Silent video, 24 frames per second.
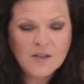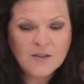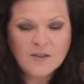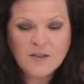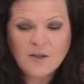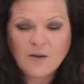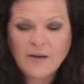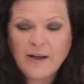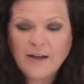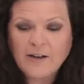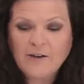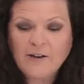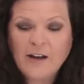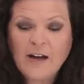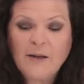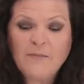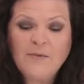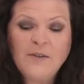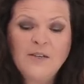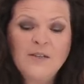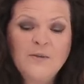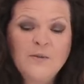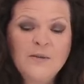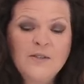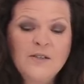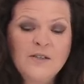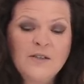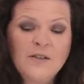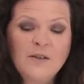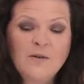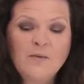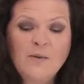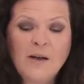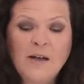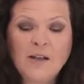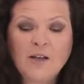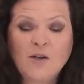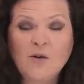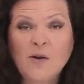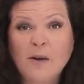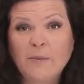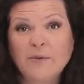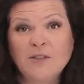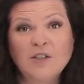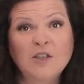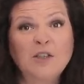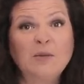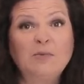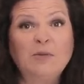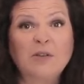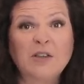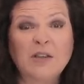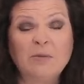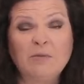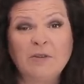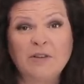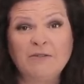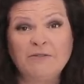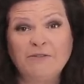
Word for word: So I grabbed these ones a little while ago. I was going to put them